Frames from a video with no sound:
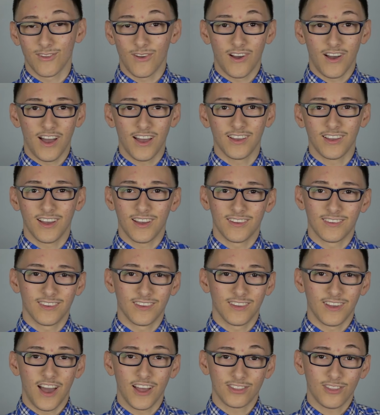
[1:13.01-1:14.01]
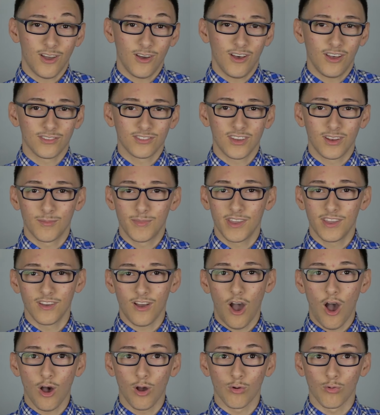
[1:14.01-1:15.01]
I thought I was going to be
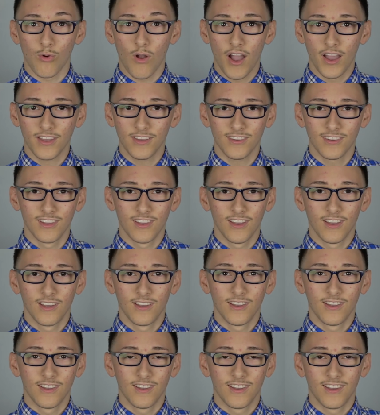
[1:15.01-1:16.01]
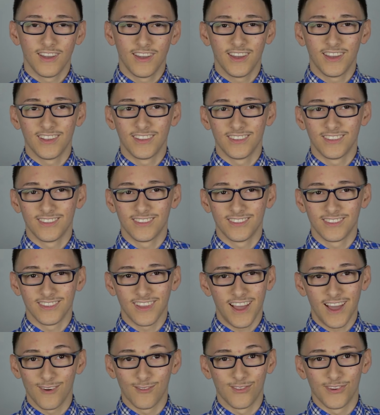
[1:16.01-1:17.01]
all right. And
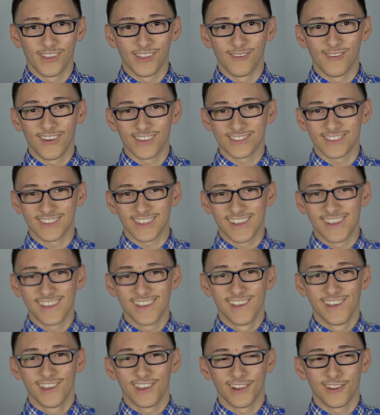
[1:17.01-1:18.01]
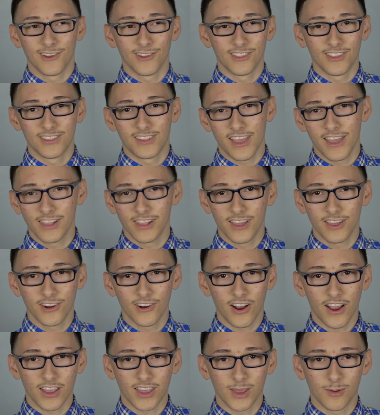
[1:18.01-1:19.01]
I really wasn't. You know, the day
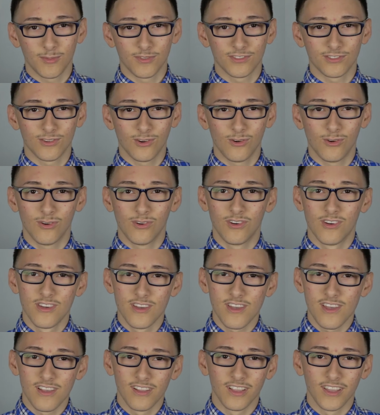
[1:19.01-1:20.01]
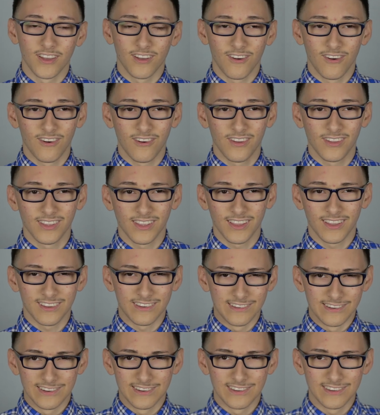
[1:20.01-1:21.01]
later, I came to school, like, all
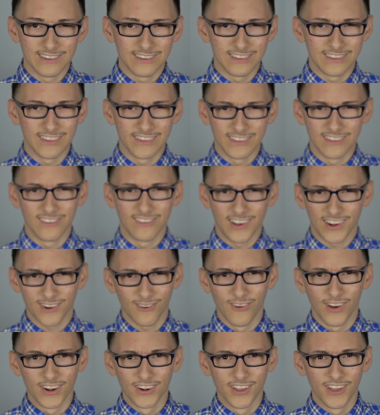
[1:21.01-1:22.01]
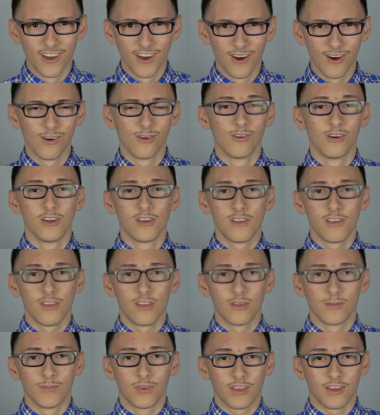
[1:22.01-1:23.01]
like, ugh, you know, I don't want to go.
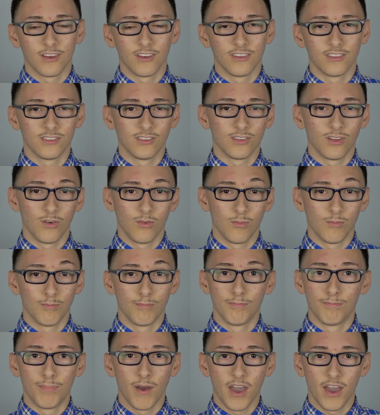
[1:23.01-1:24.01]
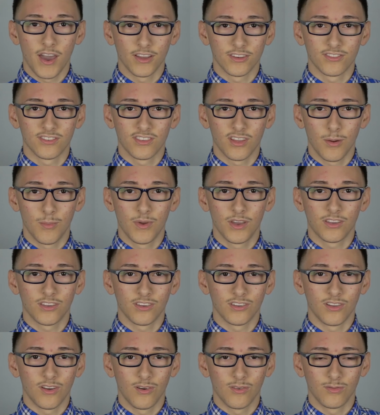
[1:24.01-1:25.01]
Because, you know, bad stomach,
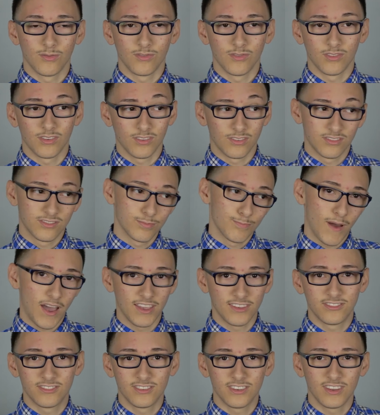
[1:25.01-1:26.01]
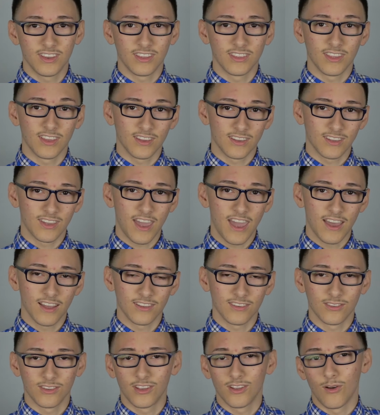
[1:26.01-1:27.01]
you know, spicy, and then
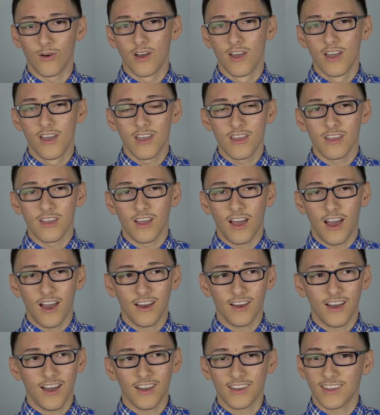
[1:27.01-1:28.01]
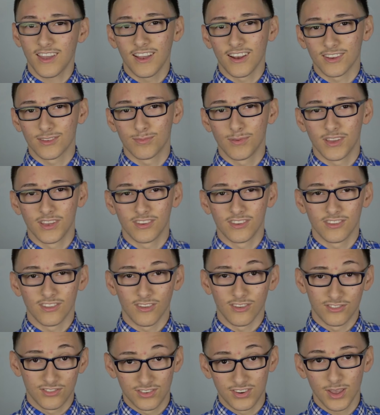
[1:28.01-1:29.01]
can't, you know, I can't explain, you
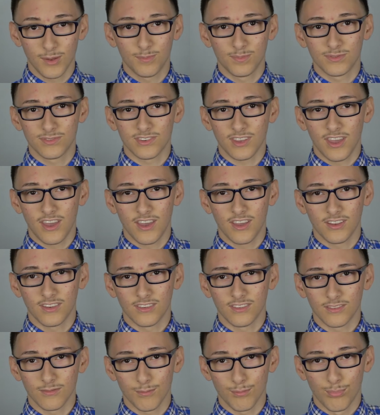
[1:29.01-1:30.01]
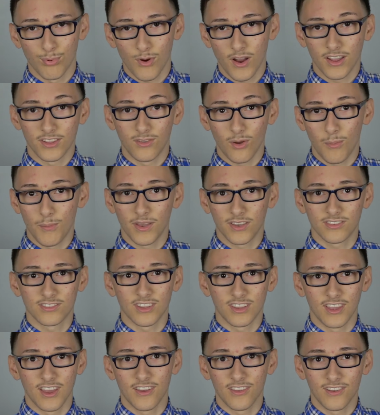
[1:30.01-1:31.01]
know, chips and bread don't mix
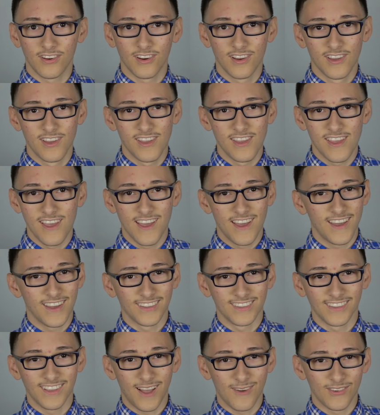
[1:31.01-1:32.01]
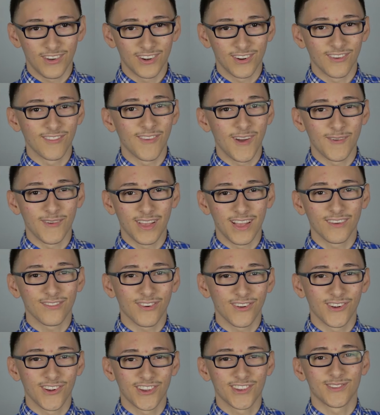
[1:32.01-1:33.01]
together, and I'm gonna remember that
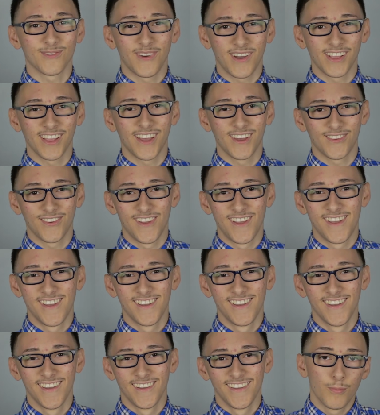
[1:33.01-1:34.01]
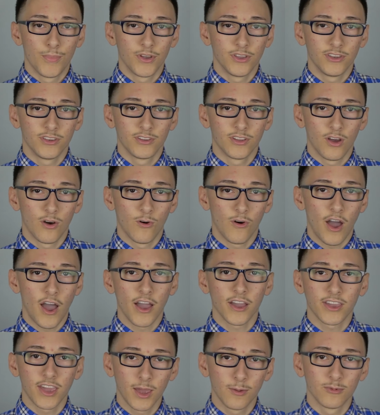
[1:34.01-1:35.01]
for the rest of my life. But, you know,
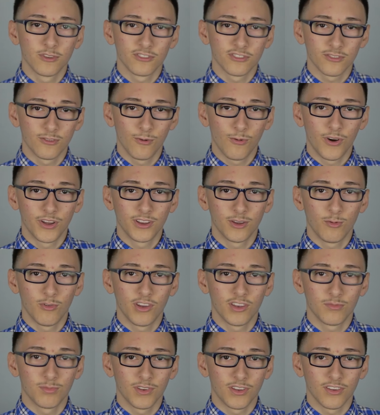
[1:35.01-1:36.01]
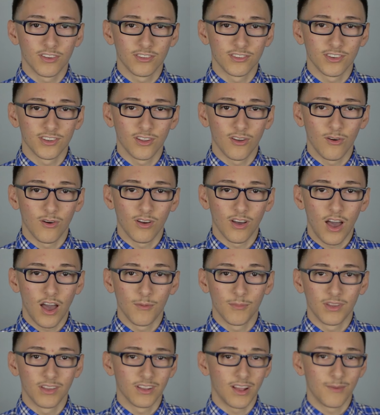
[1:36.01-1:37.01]
I came to school anyways because, you know,
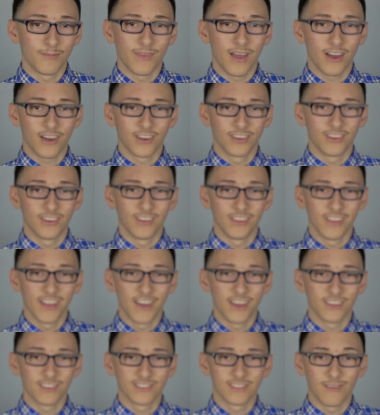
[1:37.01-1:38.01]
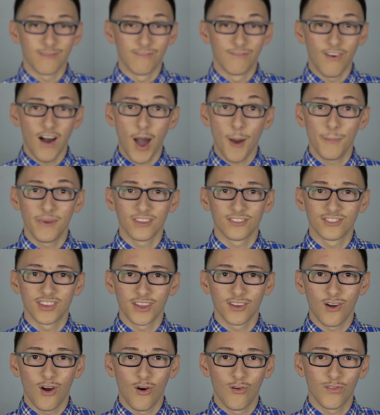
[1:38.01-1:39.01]
I mean, I'm not gonna let some vomit
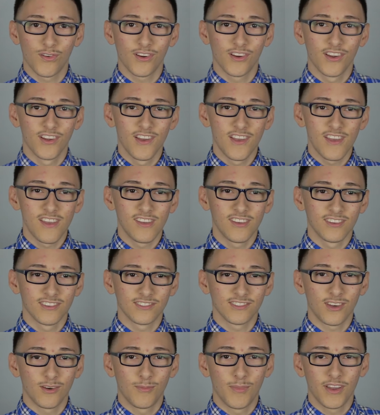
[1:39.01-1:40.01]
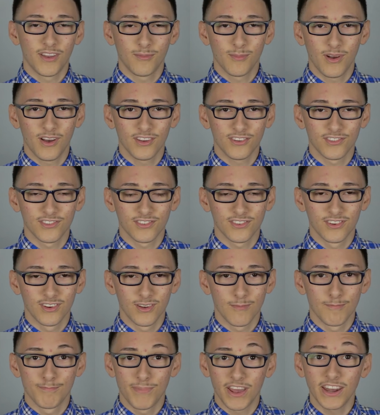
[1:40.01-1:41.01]
take over. So pretty much,
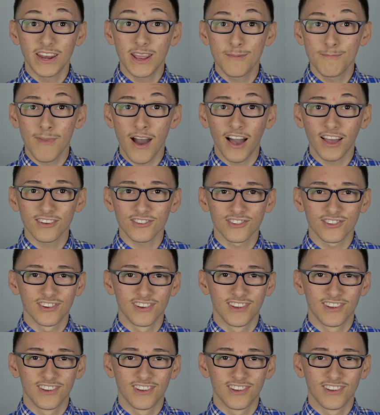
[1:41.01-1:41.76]
you know,